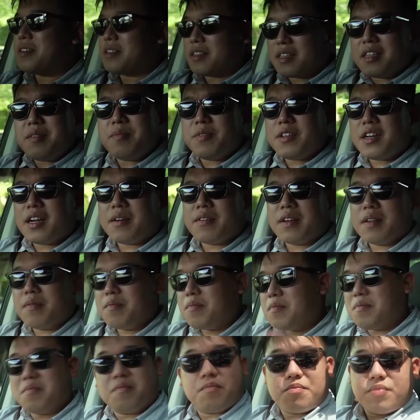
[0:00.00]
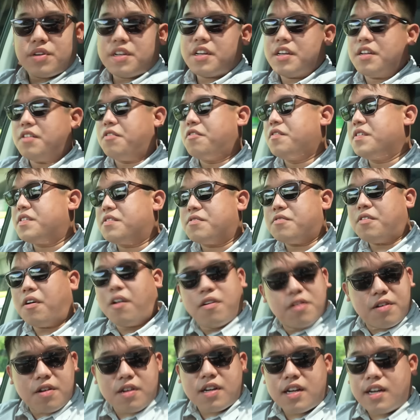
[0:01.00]
Keep it up and bring it over to
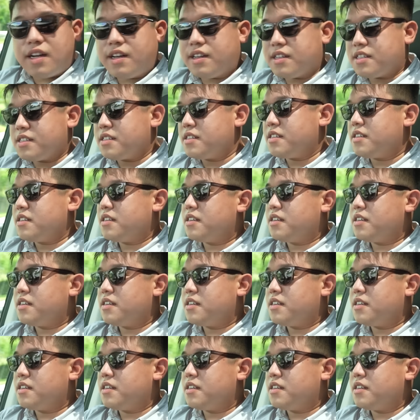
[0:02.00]
all your cars.